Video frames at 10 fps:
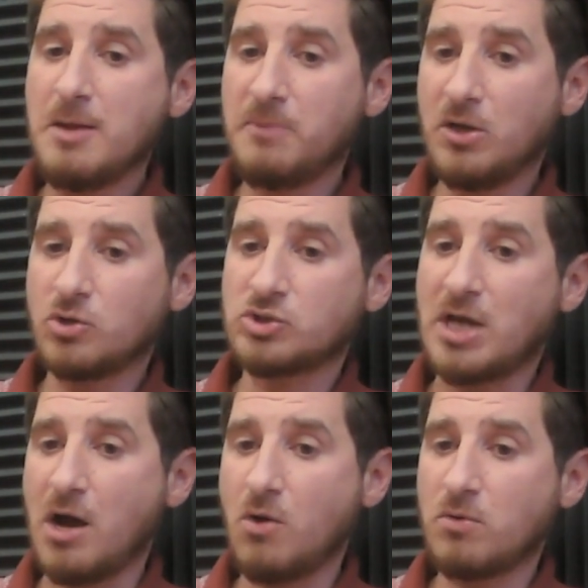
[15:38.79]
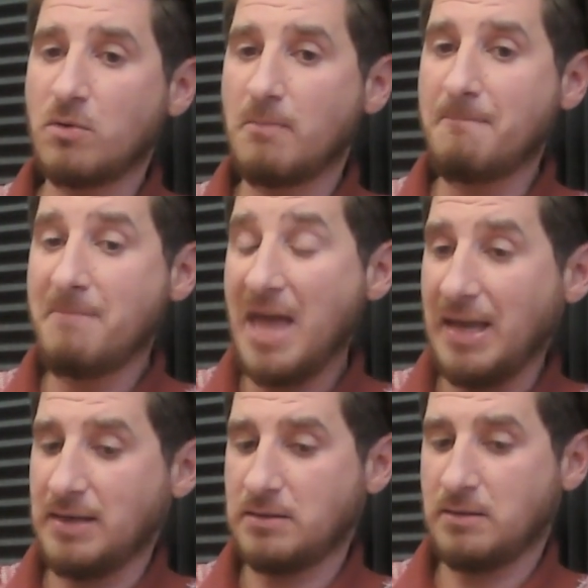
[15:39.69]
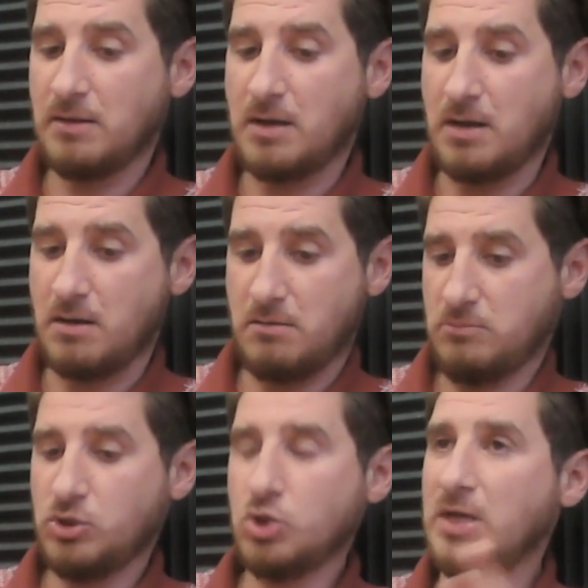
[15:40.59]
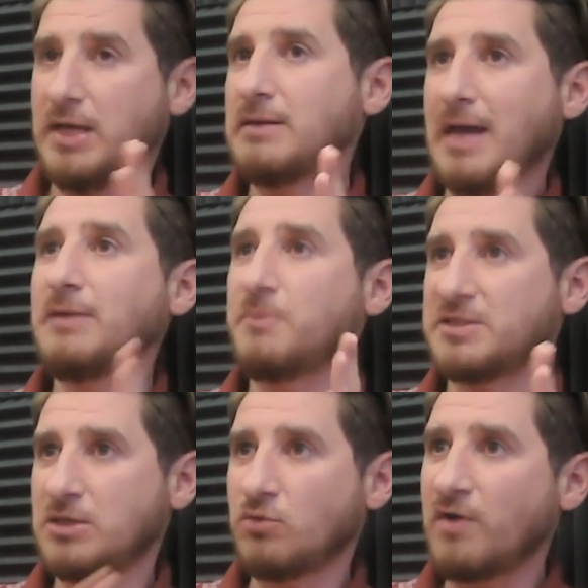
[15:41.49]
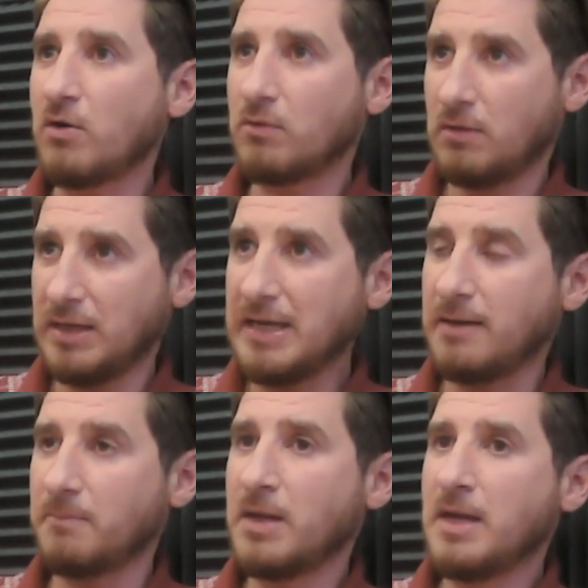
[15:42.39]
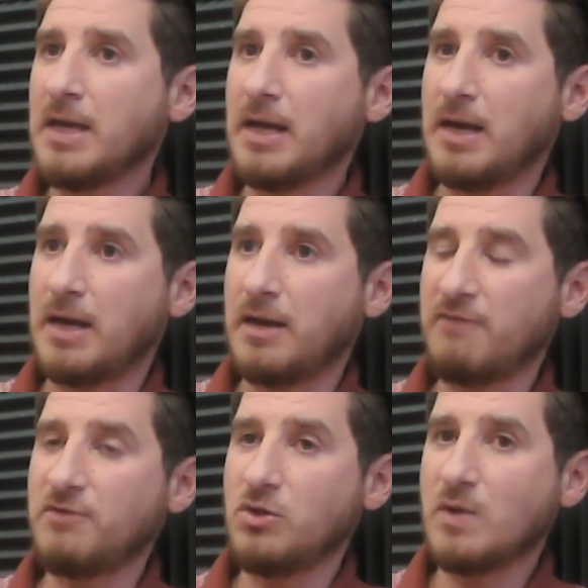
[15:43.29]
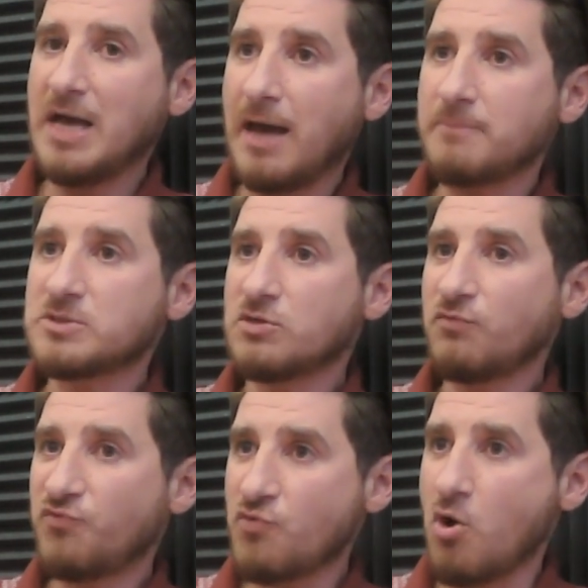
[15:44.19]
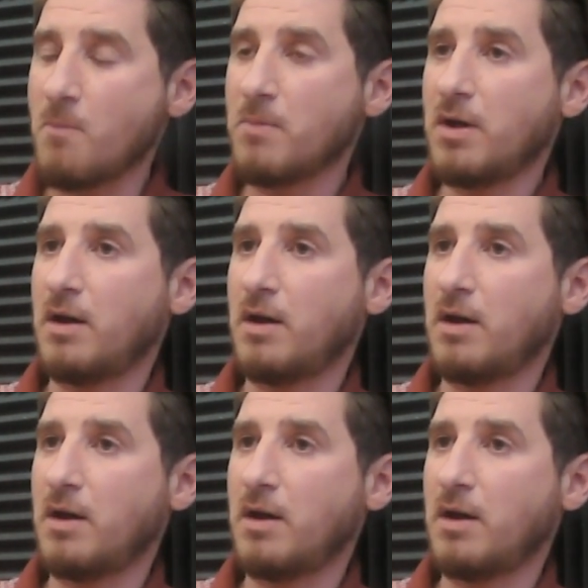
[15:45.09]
because our main, like 90% of our income revenue comes from